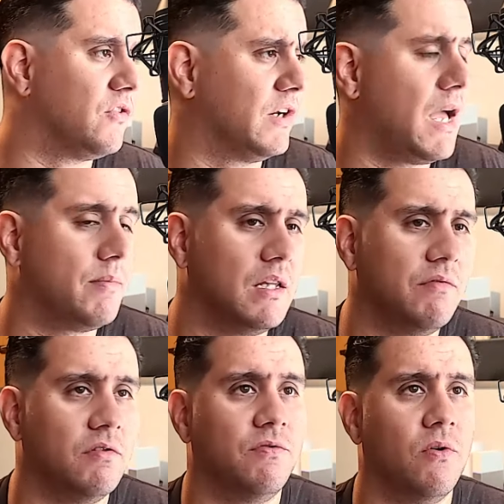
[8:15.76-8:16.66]
are capped at
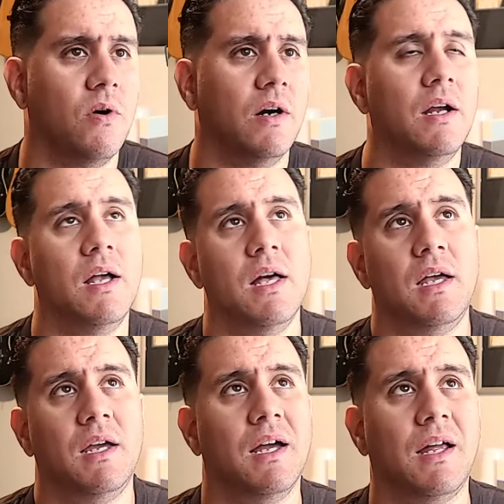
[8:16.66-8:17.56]
level four,
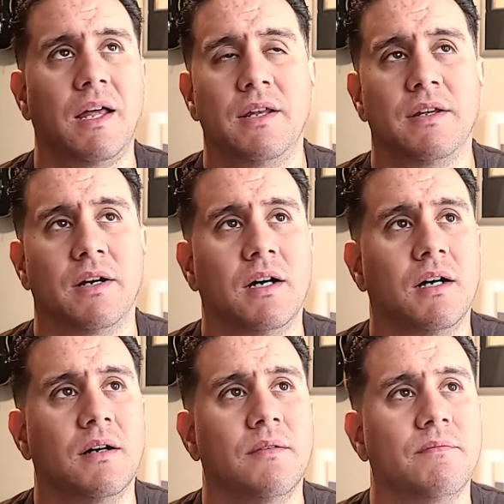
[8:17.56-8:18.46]
and
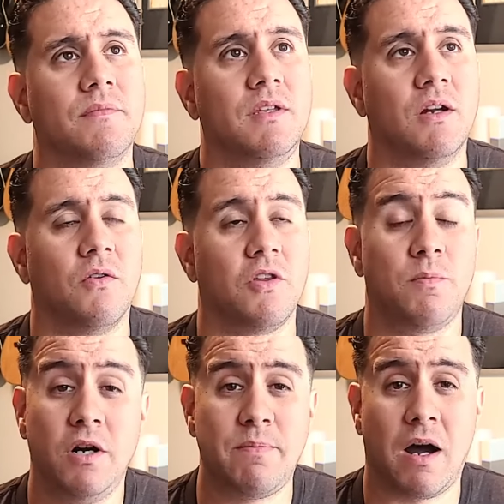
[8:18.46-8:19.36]
um, you know they're
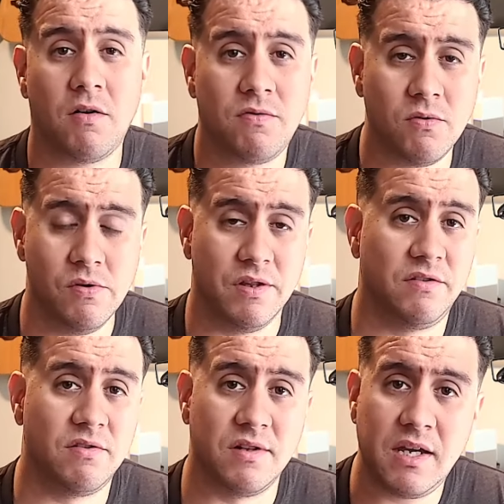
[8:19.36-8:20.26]
pretty powerful with a
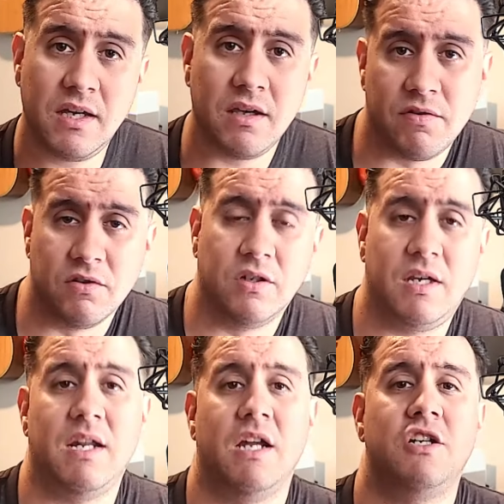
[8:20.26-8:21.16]
sling. If you're
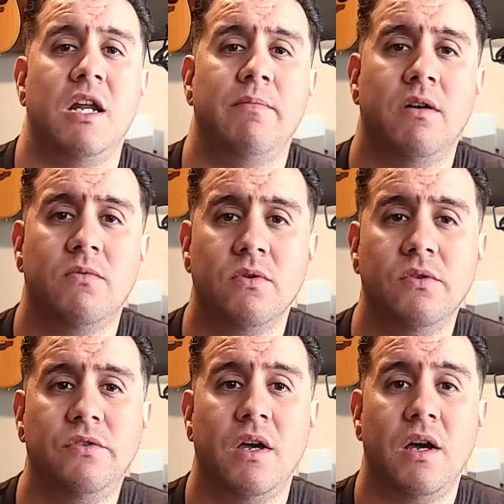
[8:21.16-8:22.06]
looking at chainmail
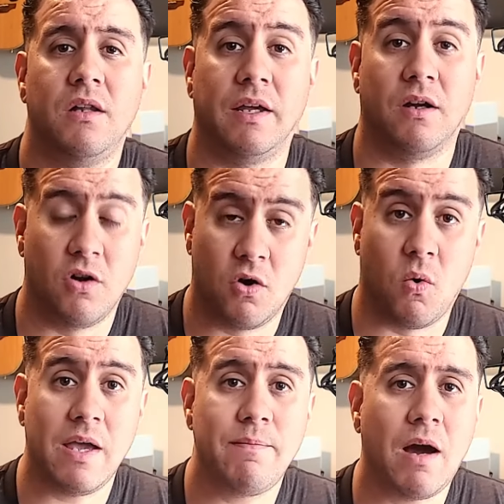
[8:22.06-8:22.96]
rules, like
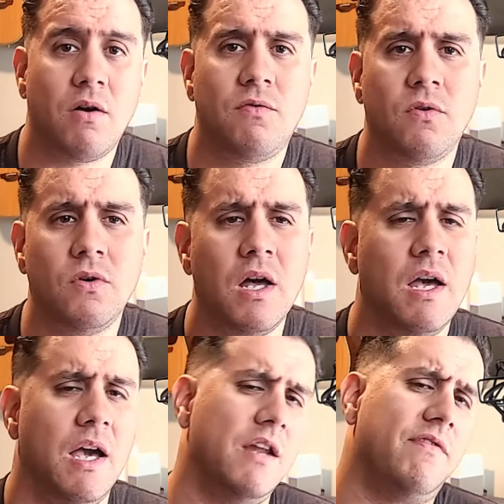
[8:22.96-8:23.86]
quite powerful,
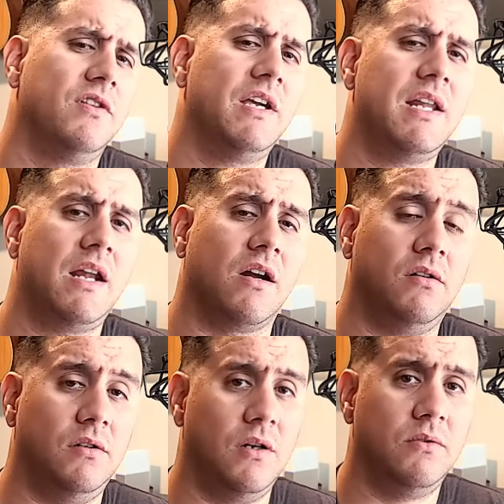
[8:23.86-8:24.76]
and if you're looking at a
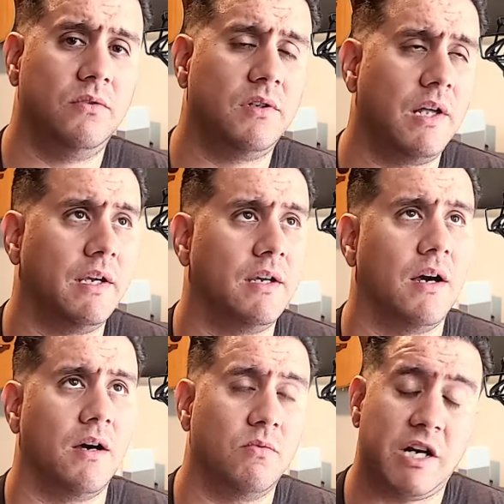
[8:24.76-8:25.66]
clone, like
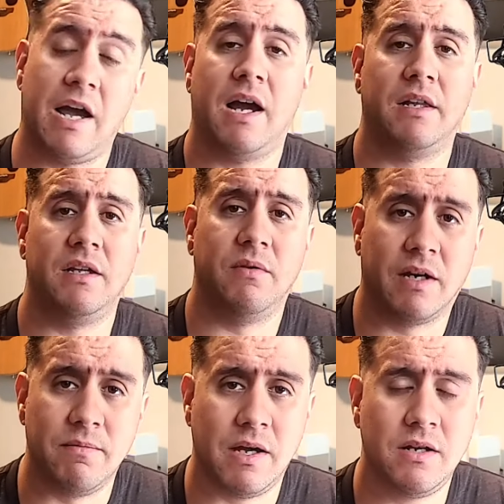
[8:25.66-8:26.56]
uh, which I highly
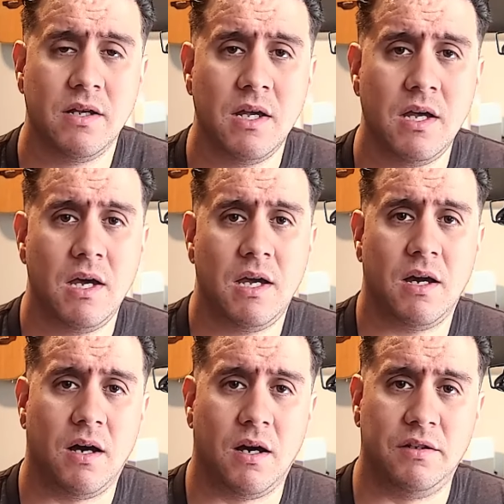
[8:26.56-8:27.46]
recommend,
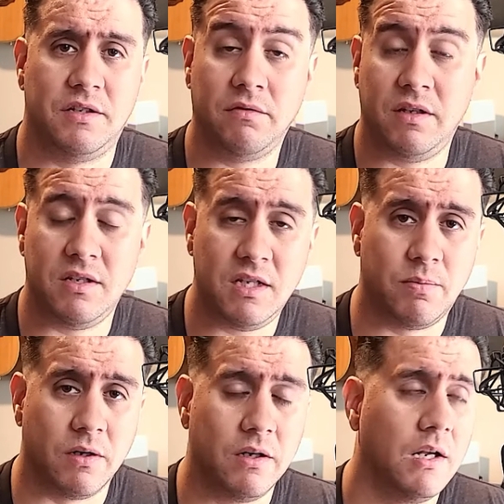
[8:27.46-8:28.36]
uh, delving
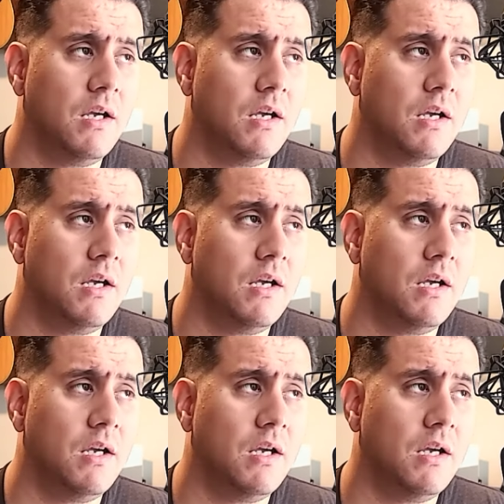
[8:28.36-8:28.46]
deeper,